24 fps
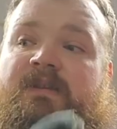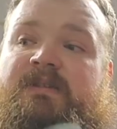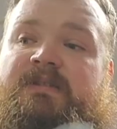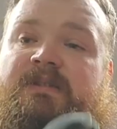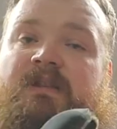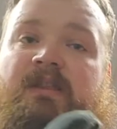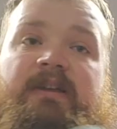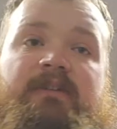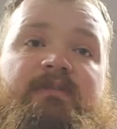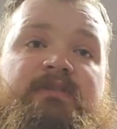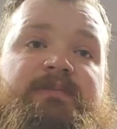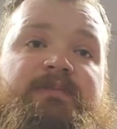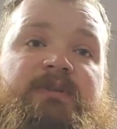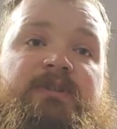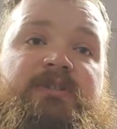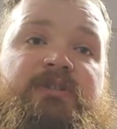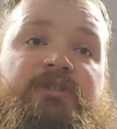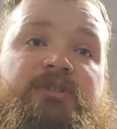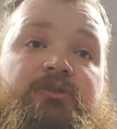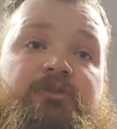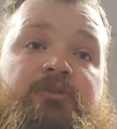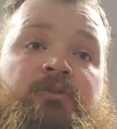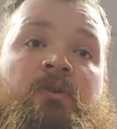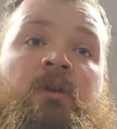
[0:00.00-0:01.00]
This allows me
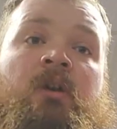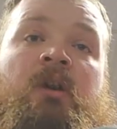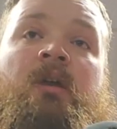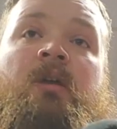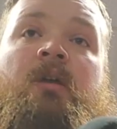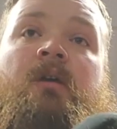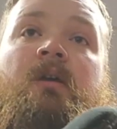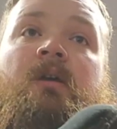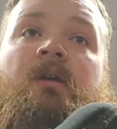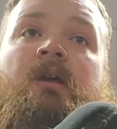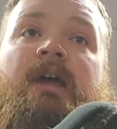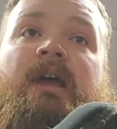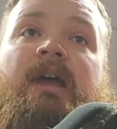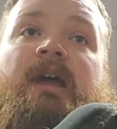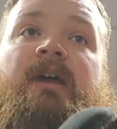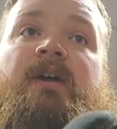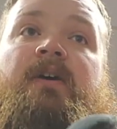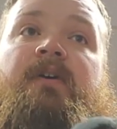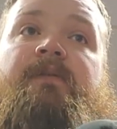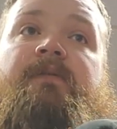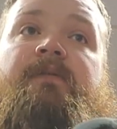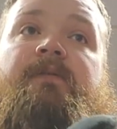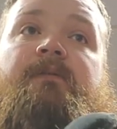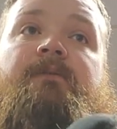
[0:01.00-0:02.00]
to
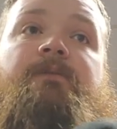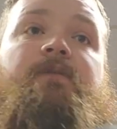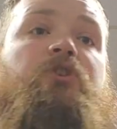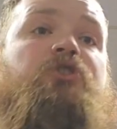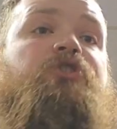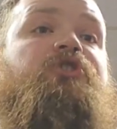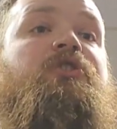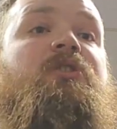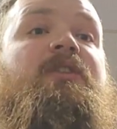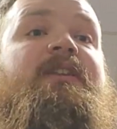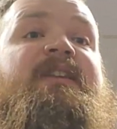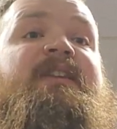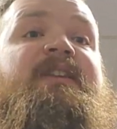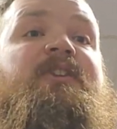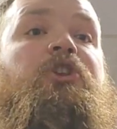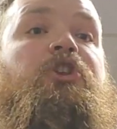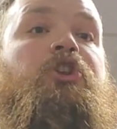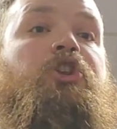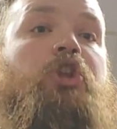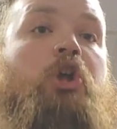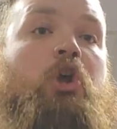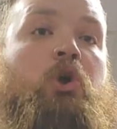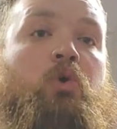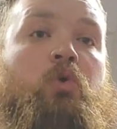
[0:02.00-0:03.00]
have virtually
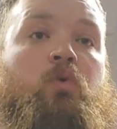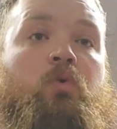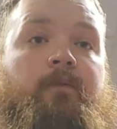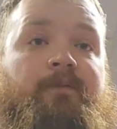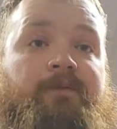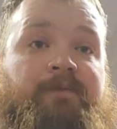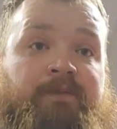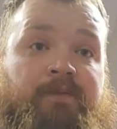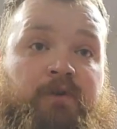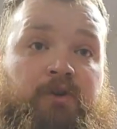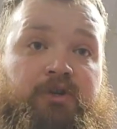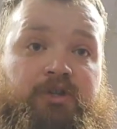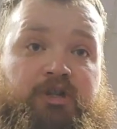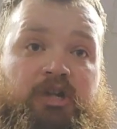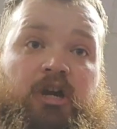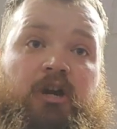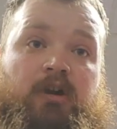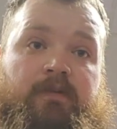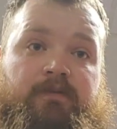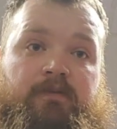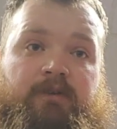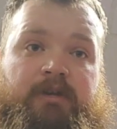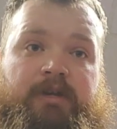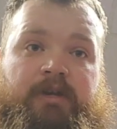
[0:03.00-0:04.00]
no foot
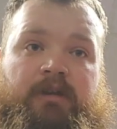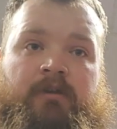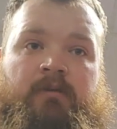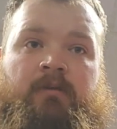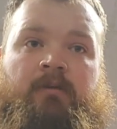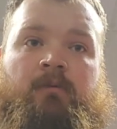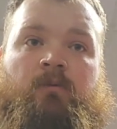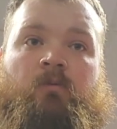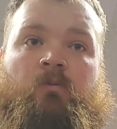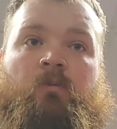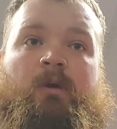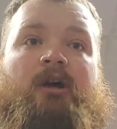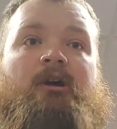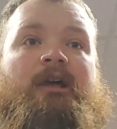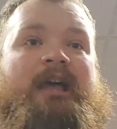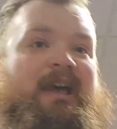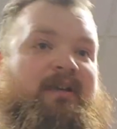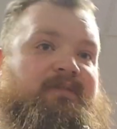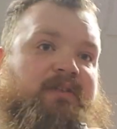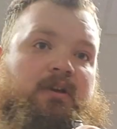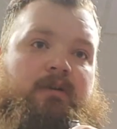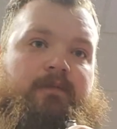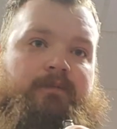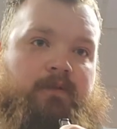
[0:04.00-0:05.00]
covering while
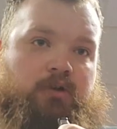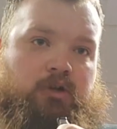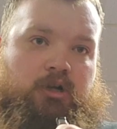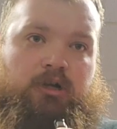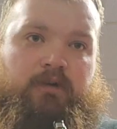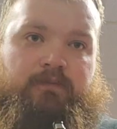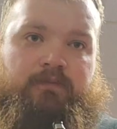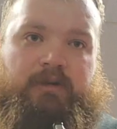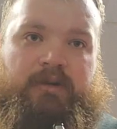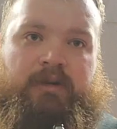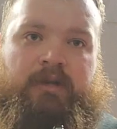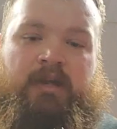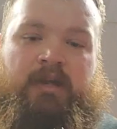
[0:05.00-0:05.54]
having a foot covering.